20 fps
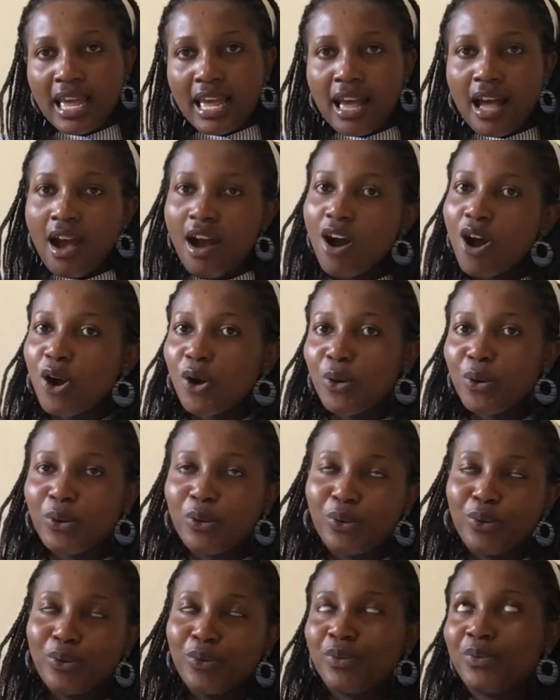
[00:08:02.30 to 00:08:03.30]
Oh,
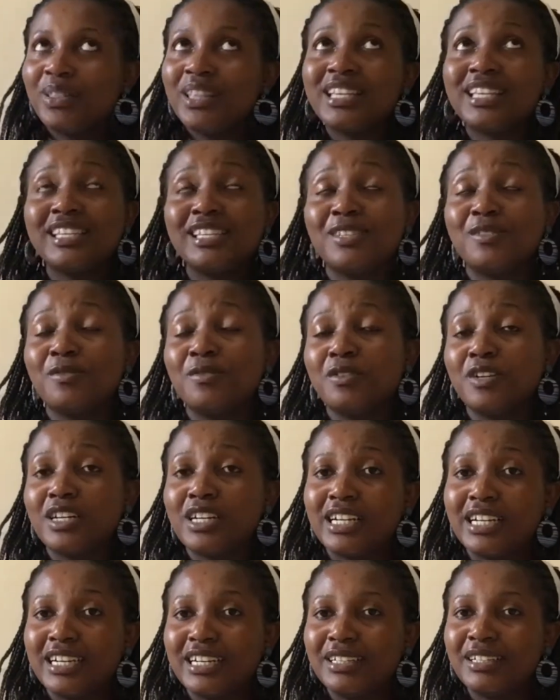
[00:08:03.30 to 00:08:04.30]
this is
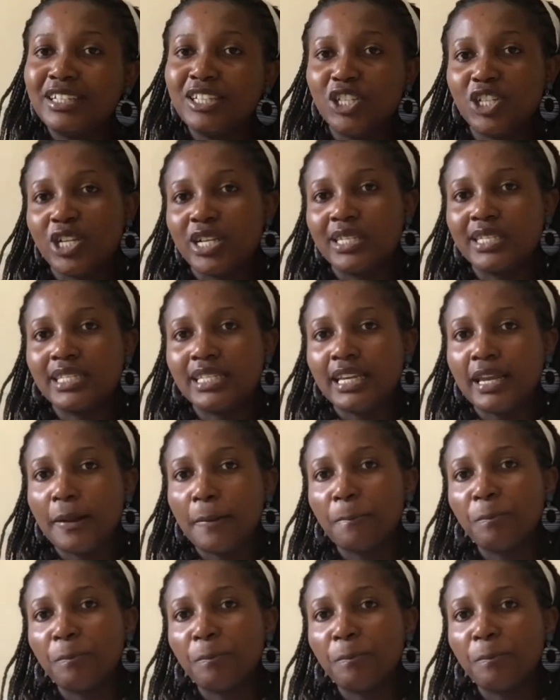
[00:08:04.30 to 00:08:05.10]
very interesting.